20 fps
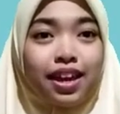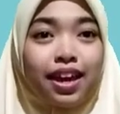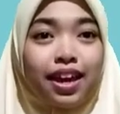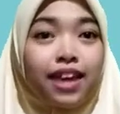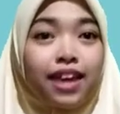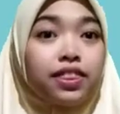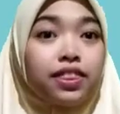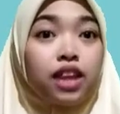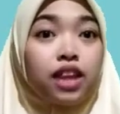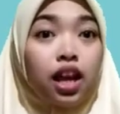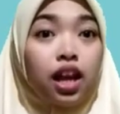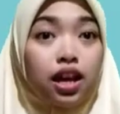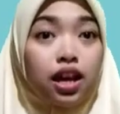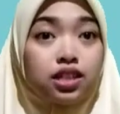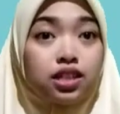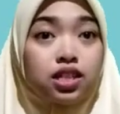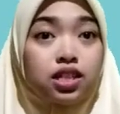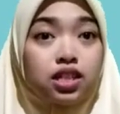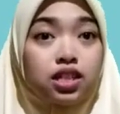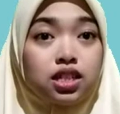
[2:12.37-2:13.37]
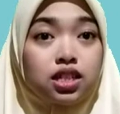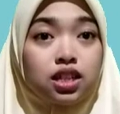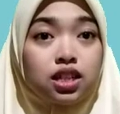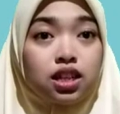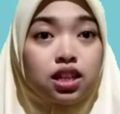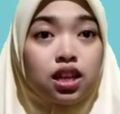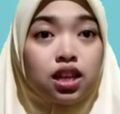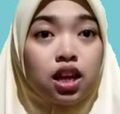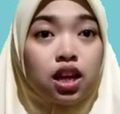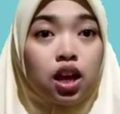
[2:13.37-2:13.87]
And the last,
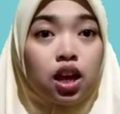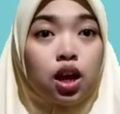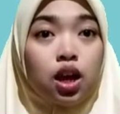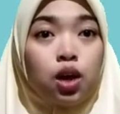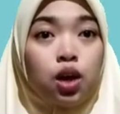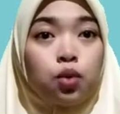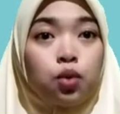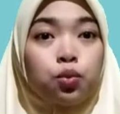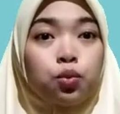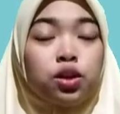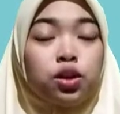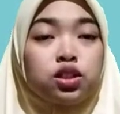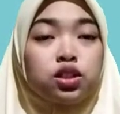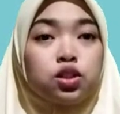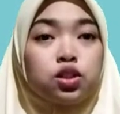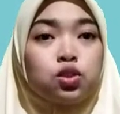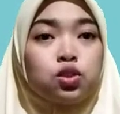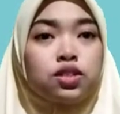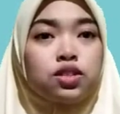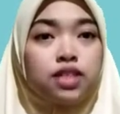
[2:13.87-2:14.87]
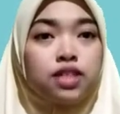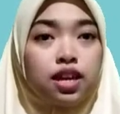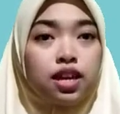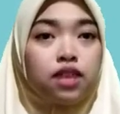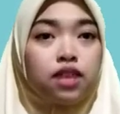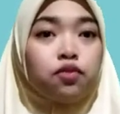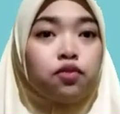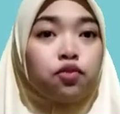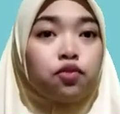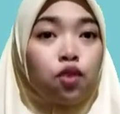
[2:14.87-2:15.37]
what you
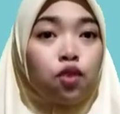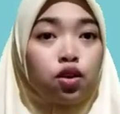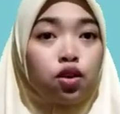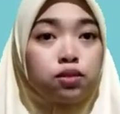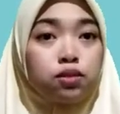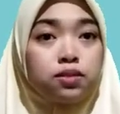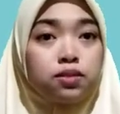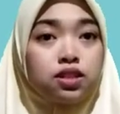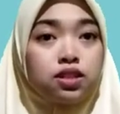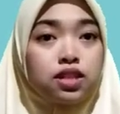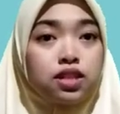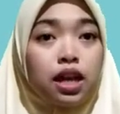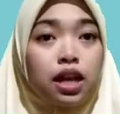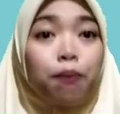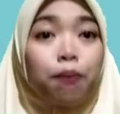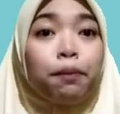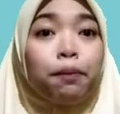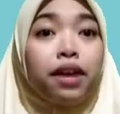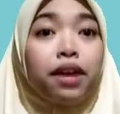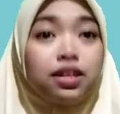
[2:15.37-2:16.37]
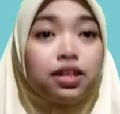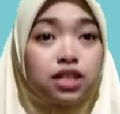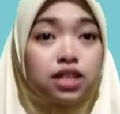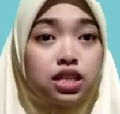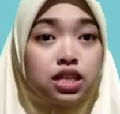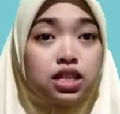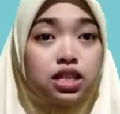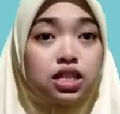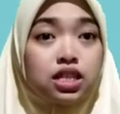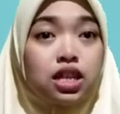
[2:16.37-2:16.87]
say forms a
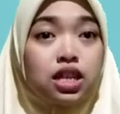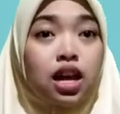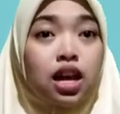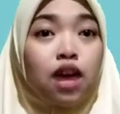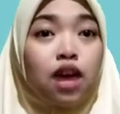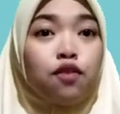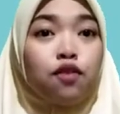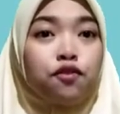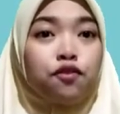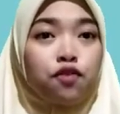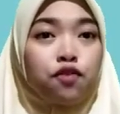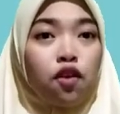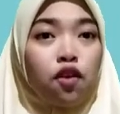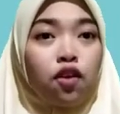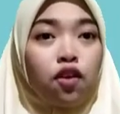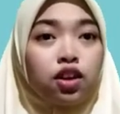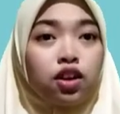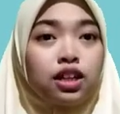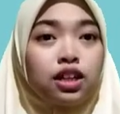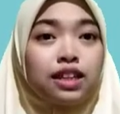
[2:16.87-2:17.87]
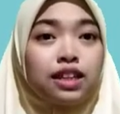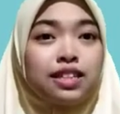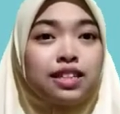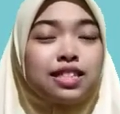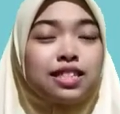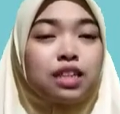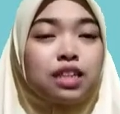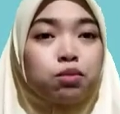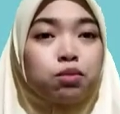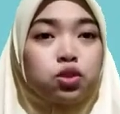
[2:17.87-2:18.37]
basis for the
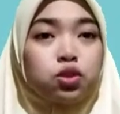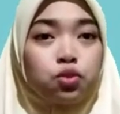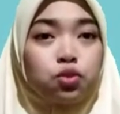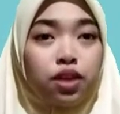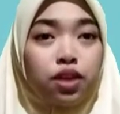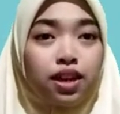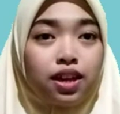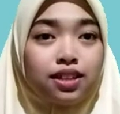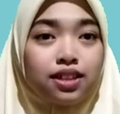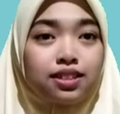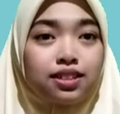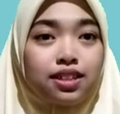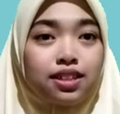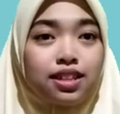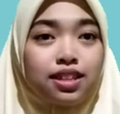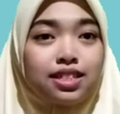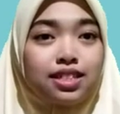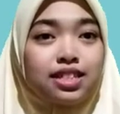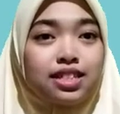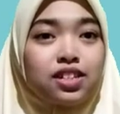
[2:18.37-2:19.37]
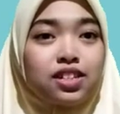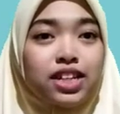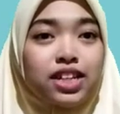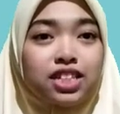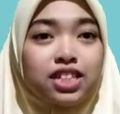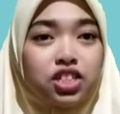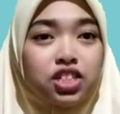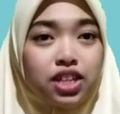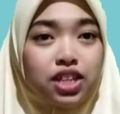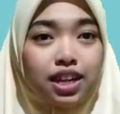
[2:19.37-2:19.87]
subsequent
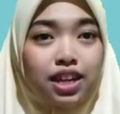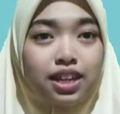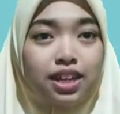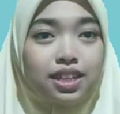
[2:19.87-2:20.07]
interaction.